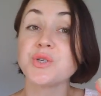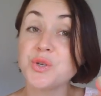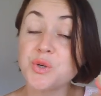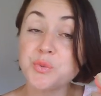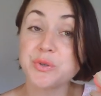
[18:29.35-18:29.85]

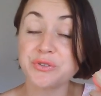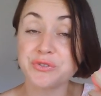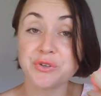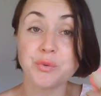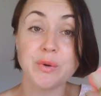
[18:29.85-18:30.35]
you
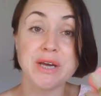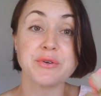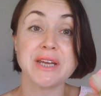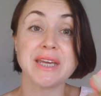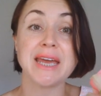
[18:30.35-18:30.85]
prefer
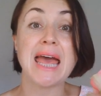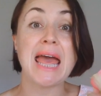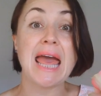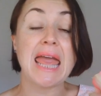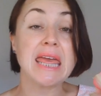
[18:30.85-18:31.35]
wearing
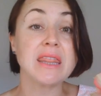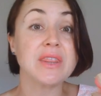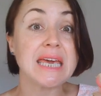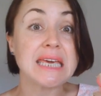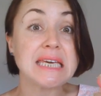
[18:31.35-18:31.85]
in the
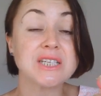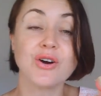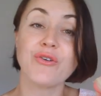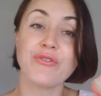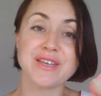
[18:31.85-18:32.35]
heat
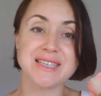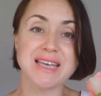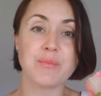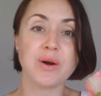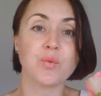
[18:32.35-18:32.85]
of the summer?